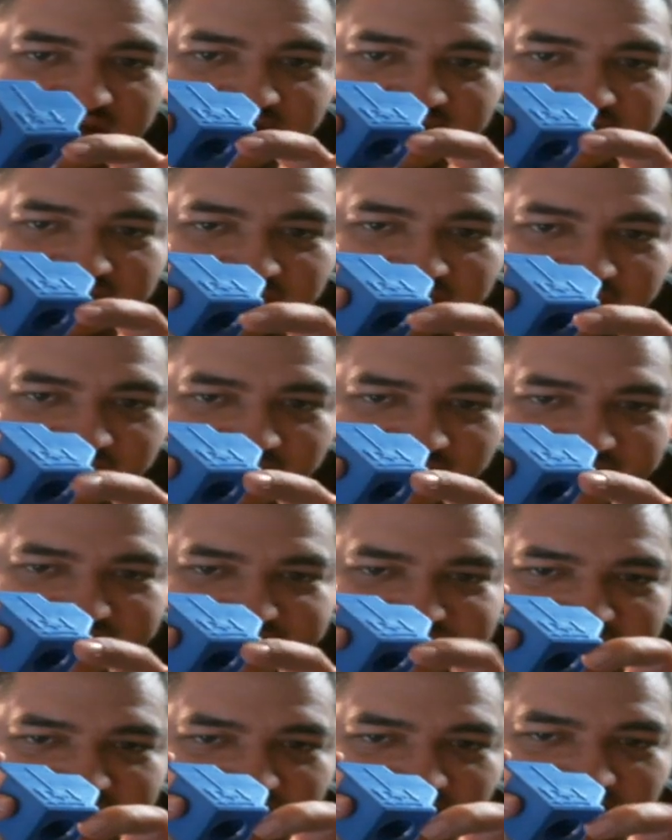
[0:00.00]
you can
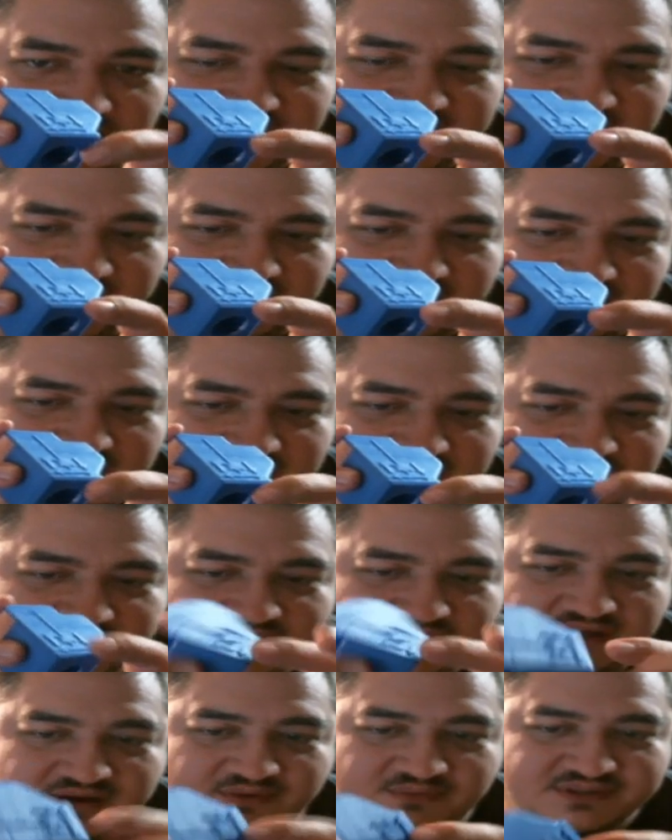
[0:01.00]
reach out here and do
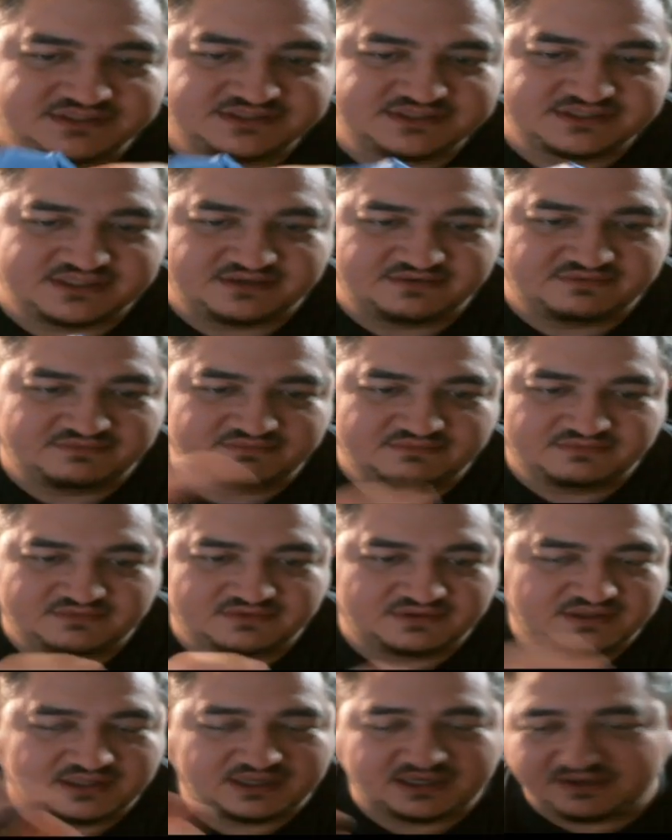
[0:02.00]
it. I want to see if,
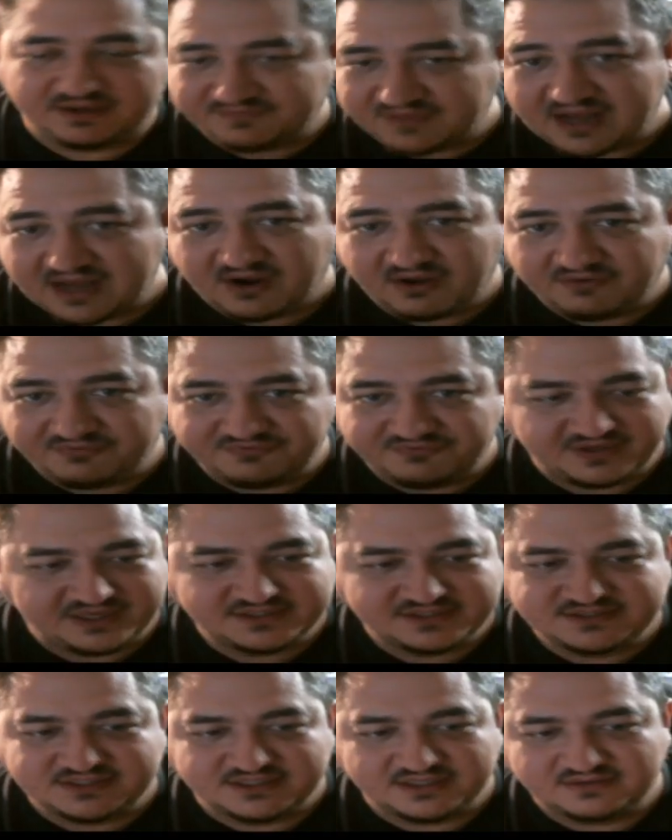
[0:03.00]
like, if that all
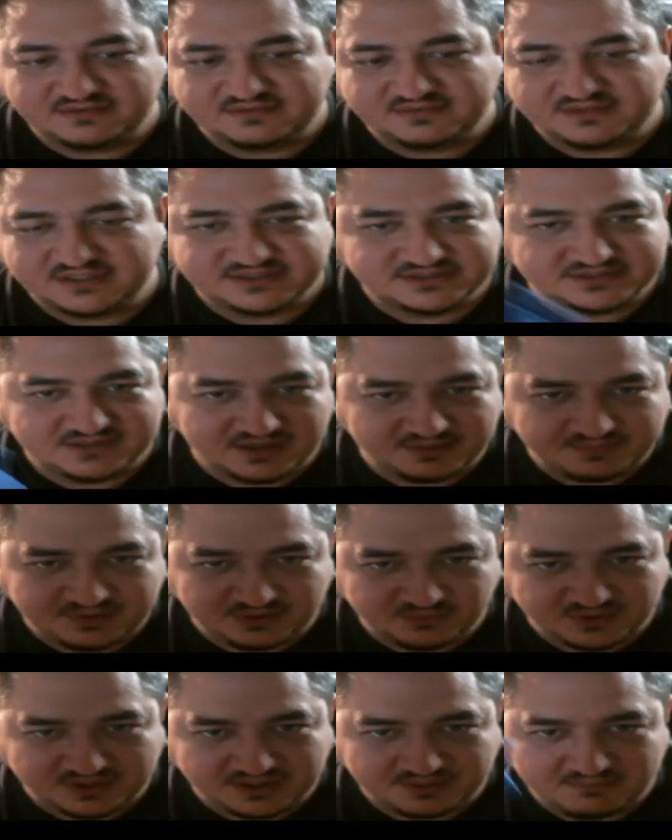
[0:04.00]
fits, then this is going to be
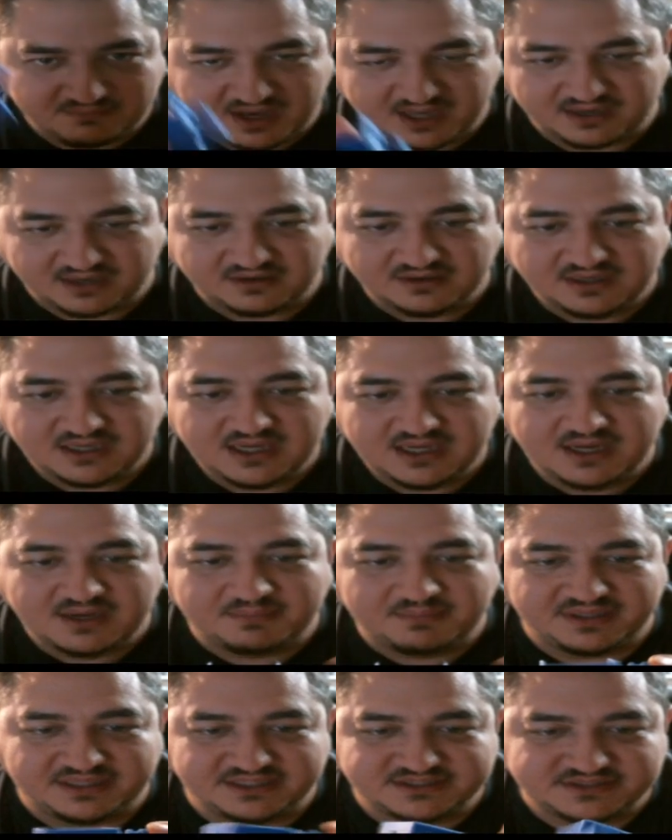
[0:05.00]
really minor.
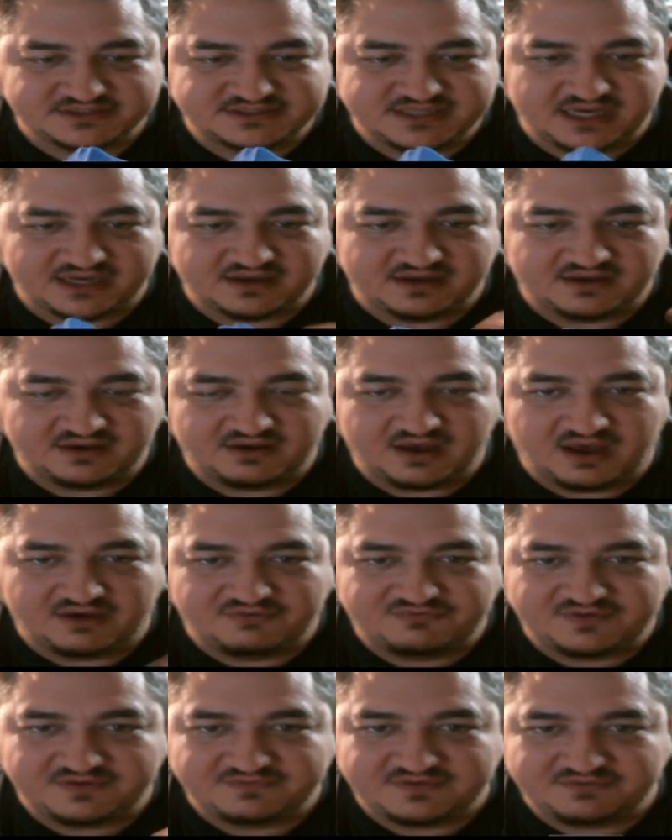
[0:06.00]
But this will take a
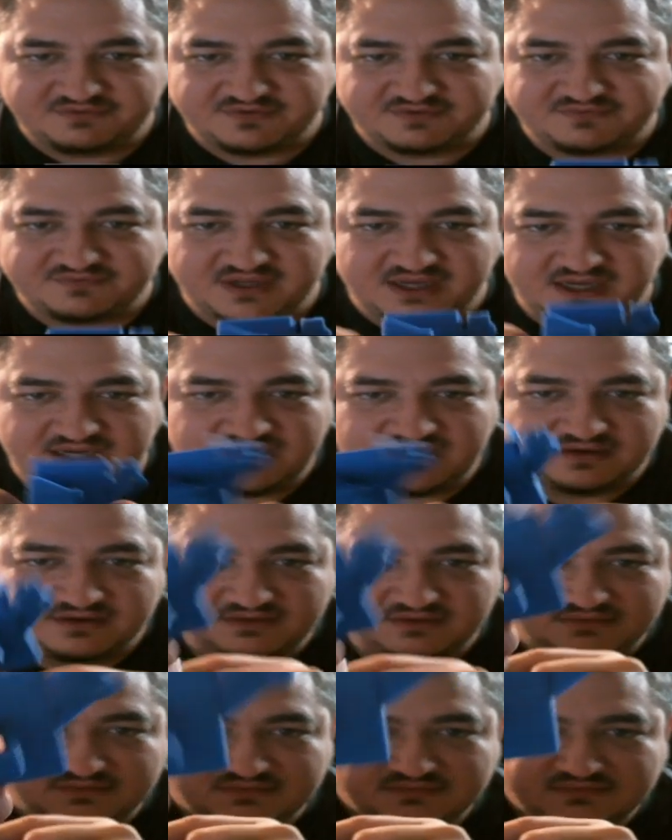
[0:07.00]
50-15